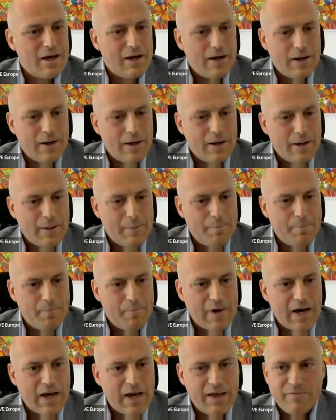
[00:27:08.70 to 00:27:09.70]
I
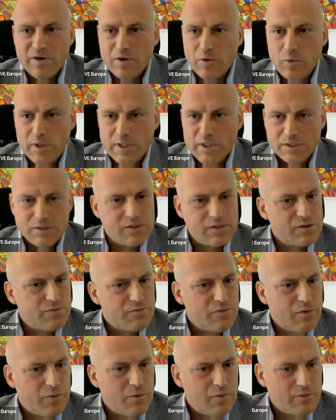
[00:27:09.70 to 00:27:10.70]
have a question
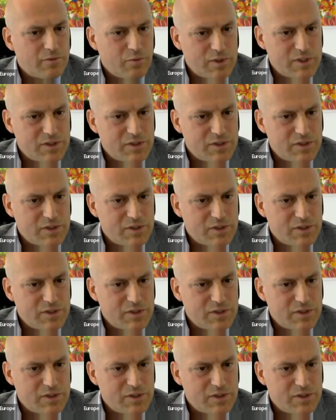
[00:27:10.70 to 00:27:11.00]
from